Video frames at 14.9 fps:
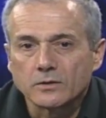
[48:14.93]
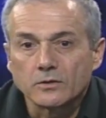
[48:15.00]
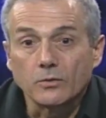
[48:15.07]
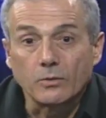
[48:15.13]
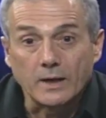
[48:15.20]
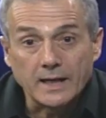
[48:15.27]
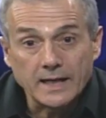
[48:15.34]

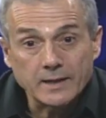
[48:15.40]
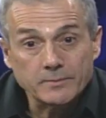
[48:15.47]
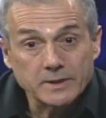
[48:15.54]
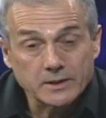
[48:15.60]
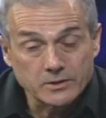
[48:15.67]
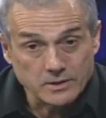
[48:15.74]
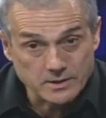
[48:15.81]
Why?
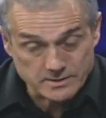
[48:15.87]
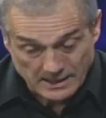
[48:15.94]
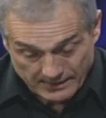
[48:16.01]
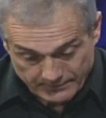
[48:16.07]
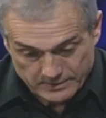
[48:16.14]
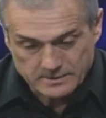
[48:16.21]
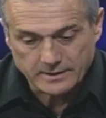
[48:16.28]
Because
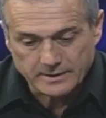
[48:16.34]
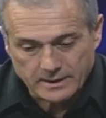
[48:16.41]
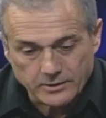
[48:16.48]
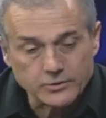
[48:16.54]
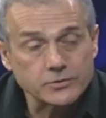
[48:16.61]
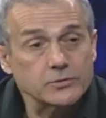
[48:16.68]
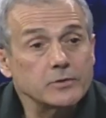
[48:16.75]
obviously
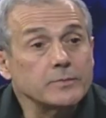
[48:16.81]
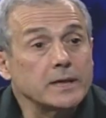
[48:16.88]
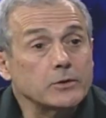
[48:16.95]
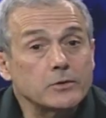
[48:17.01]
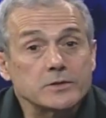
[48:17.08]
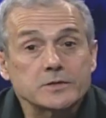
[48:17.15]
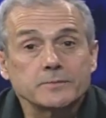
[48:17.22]
they're true,
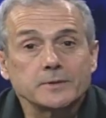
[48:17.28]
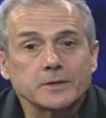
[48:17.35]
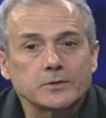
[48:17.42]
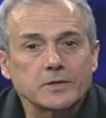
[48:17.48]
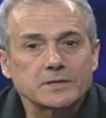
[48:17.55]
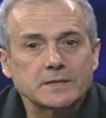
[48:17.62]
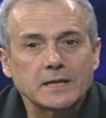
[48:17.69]
but also
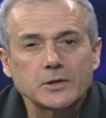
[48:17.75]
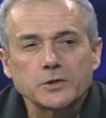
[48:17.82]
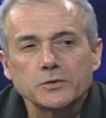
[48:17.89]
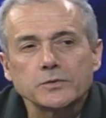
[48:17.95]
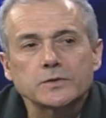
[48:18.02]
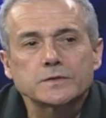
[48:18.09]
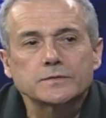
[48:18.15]
because they're
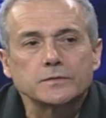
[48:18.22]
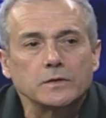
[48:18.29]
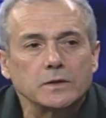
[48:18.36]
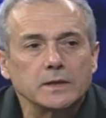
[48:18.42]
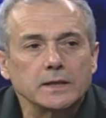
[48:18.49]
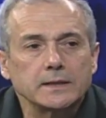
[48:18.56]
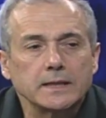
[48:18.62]

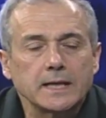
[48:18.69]
useful.